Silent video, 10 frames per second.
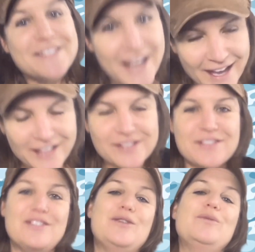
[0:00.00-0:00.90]

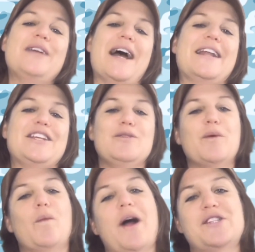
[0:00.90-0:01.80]
test. You got it, you've
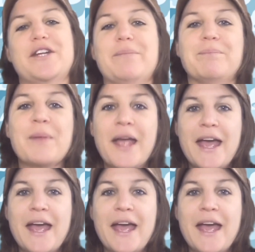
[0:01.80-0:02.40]
been watching.